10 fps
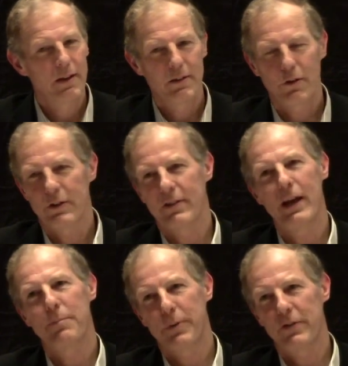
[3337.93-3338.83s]
So it's
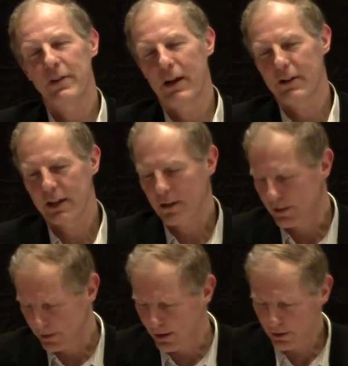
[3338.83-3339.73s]
not a personality
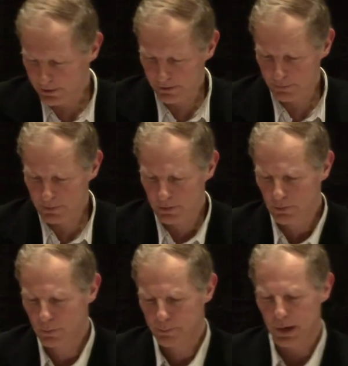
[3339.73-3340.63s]
cult at all to,
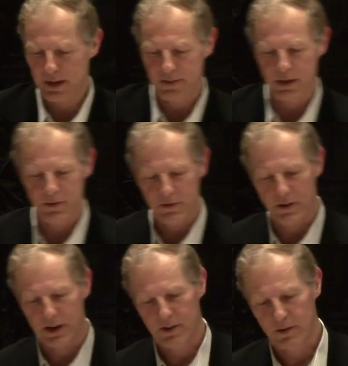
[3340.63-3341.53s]
to praise Henry
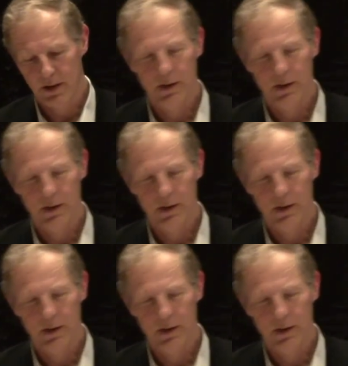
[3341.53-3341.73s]
George,